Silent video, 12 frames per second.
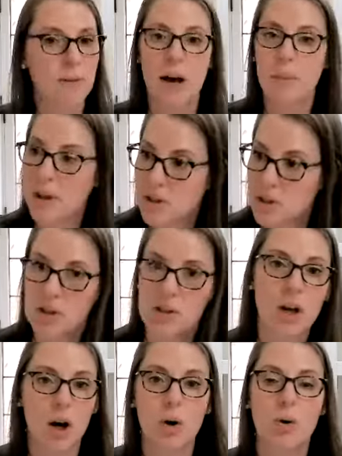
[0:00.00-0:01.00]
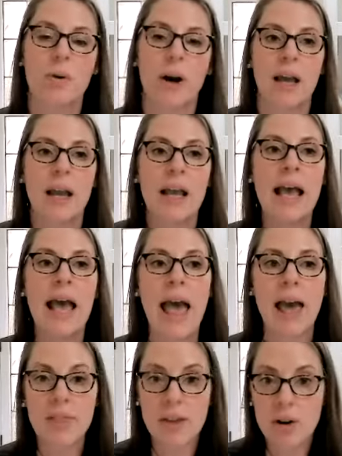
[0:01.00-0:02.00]
up and just go. Right.
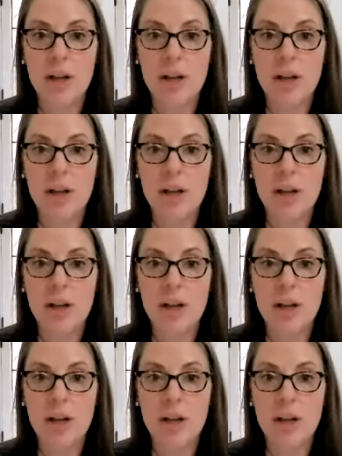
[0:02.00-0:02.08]
And there